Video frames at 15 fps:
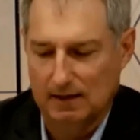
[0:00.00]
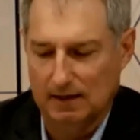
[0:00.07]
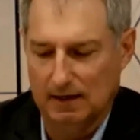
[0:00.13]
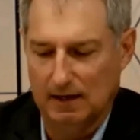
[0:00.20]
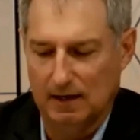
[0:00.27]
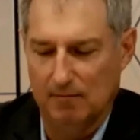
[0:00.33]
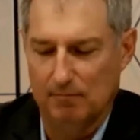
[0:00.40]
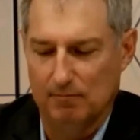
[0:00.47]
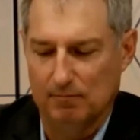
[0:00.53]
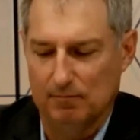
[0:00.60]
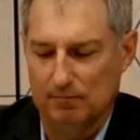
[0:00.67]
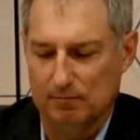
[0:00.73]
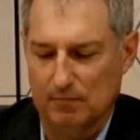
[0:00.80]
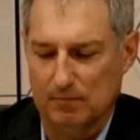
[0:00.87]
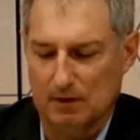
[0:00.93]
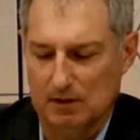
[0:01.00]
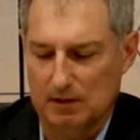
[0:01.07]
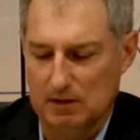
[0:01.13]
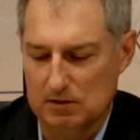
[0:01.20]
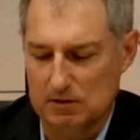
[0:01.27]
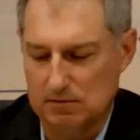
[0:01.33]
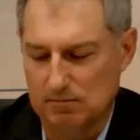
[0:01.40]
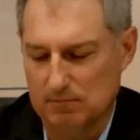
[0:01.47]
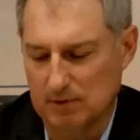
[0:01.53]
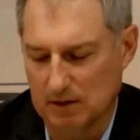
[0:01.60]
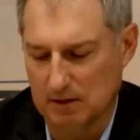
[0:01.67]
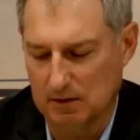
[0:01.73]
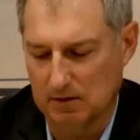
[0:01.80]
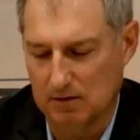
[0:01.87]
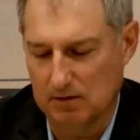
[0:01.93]
Um, here's a
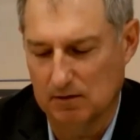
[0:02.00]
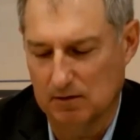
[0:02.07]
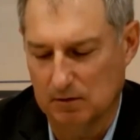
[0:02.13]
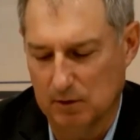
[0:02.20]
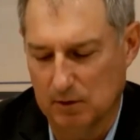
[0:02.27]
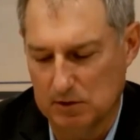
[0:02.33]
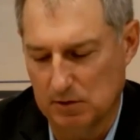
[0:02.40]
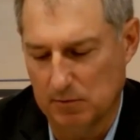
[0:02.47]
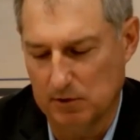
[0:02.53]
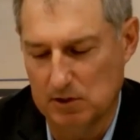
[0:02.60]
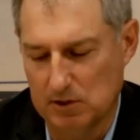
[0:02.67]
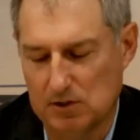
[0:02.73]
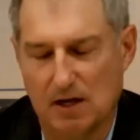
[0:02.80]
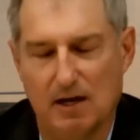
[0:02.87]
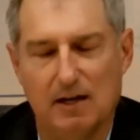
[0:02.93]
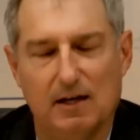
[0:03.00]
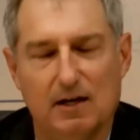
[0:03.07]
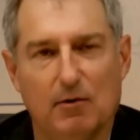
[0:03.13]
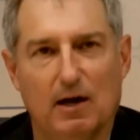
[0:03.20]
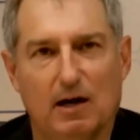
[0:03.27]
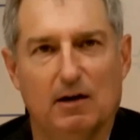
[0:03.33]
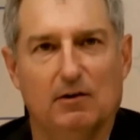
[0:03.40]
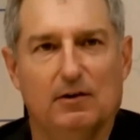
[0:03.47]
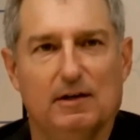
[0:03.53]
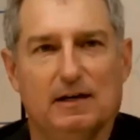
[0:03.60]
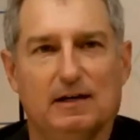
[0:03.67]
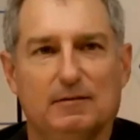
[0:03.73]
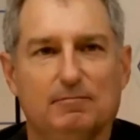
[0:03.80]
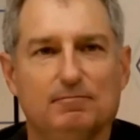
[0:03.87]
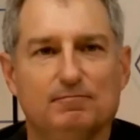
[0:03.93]
question we just got in around,
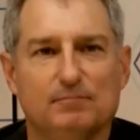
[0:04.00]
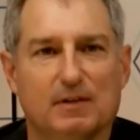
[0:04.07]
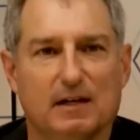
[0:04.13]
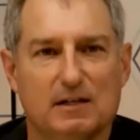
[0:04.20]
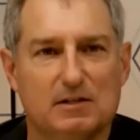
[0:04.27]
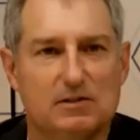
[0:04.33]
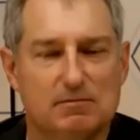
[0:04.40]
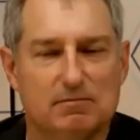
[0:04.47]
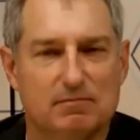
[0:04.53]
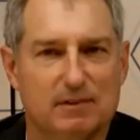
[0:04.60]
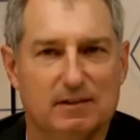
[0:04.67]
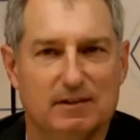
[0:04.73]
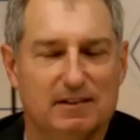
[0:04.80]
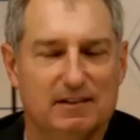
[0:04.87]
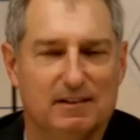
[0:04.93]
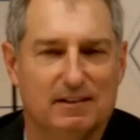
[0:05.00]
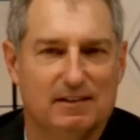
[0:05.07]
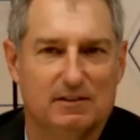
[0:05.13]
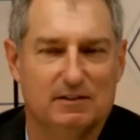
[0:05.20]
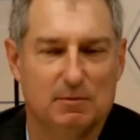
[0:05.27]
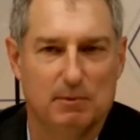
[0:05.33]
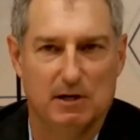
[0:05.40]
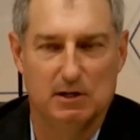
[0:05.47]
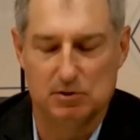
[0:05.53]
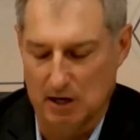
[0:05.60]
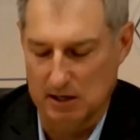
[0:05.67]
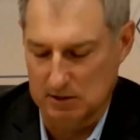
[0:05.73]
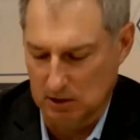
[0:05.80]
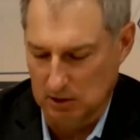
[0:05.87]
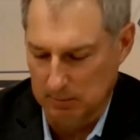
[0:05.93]
um, I guess, to me, it
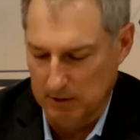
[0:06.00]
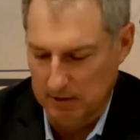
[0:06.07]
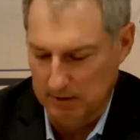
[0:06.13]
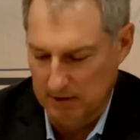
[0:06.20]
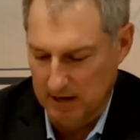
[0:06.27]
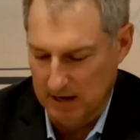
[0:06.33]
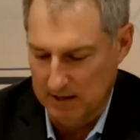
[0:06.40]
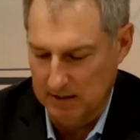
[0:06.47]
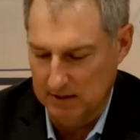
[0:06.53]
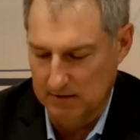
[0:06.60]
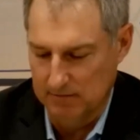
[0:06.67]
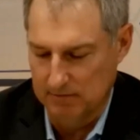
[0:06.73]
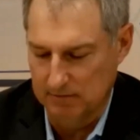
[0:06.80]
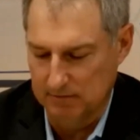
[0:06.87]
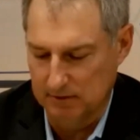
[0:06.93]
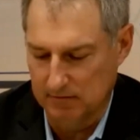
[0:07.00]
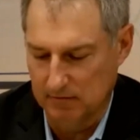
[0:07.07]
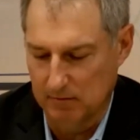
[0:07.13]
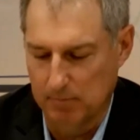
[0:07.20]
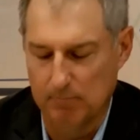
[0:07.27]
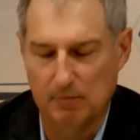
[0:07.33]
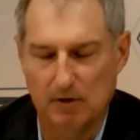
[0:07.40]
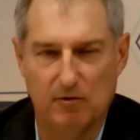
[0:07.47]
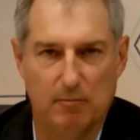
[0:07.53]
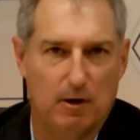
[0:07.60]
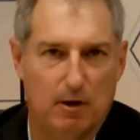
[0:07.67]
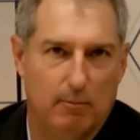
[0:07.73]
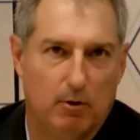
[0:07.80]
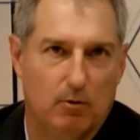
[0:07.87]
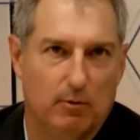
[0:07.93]
strikes a little bit of the idea of, of, a, of a
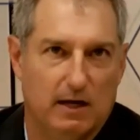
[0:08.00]
bubble.